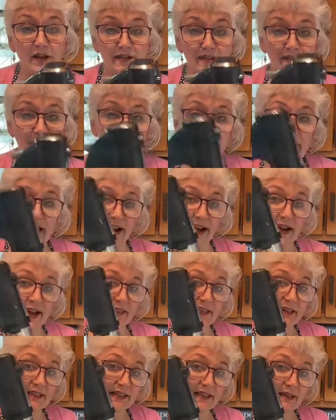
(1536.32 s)
Plus.
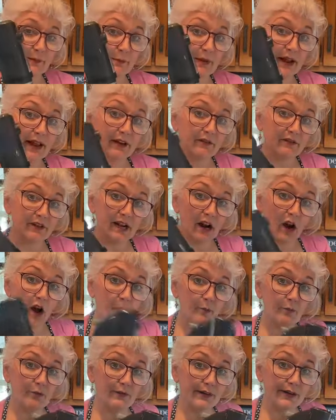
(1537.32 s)
And this is a battery
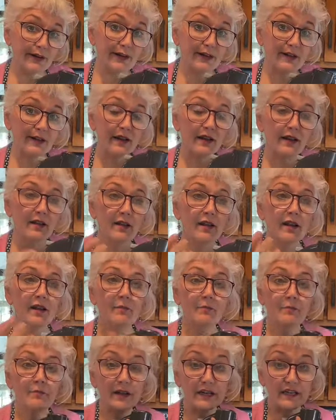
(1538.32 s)
operated
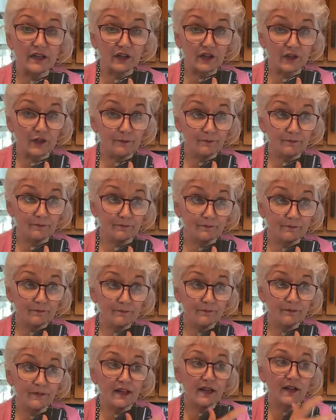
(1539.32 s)
mixer,
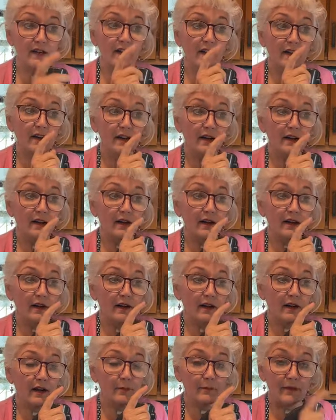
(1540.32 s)

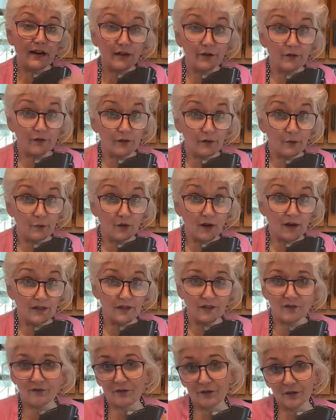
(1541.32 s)
uh, manual food
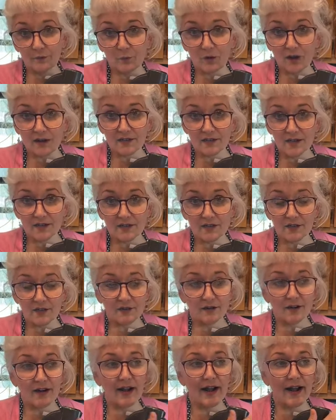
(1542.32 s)
processor, food
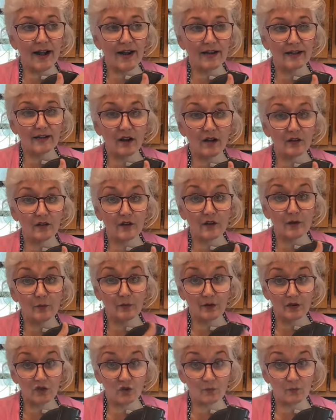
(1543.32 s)
processor, and also
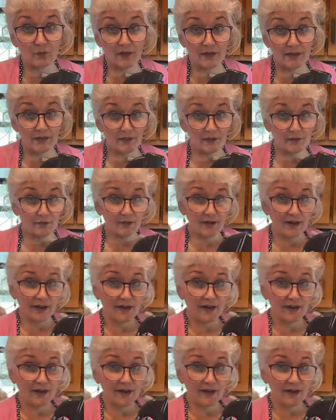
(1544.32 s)
immersion blender.